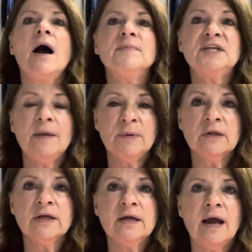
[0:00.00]

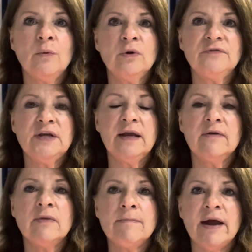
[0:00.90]
Typically, I would have
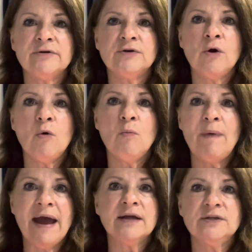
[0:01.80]
taken the Metro
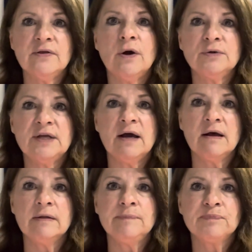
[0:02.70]
back to the
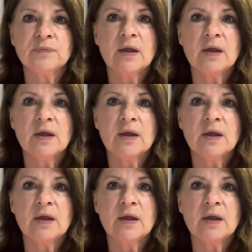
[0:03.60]
hotel,